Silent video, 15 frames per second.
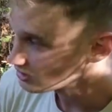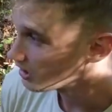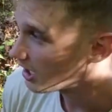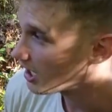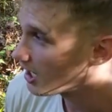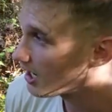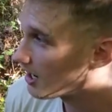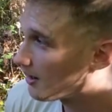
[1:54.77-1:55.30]

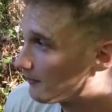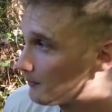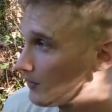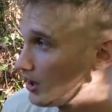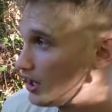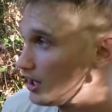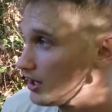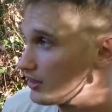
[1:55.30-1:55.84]
Um,
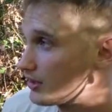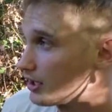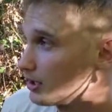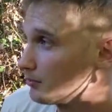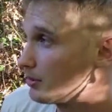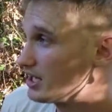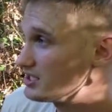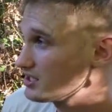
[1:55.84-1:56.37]
they're
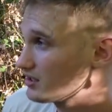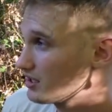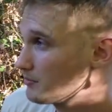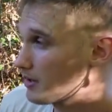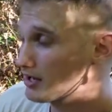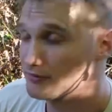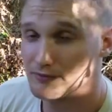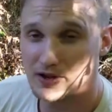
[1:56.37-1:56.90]
basically
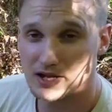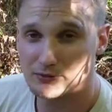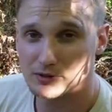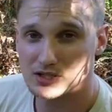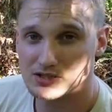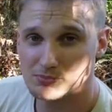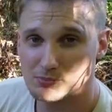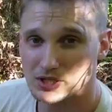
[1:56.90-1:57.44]
my
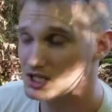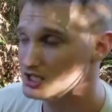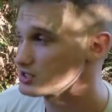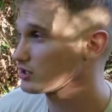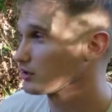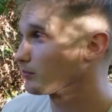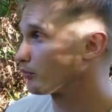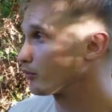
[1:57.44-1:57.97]
favorites because
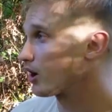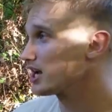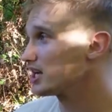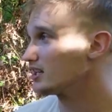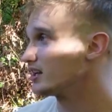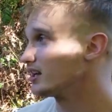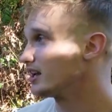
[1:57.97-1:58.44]
they're bright,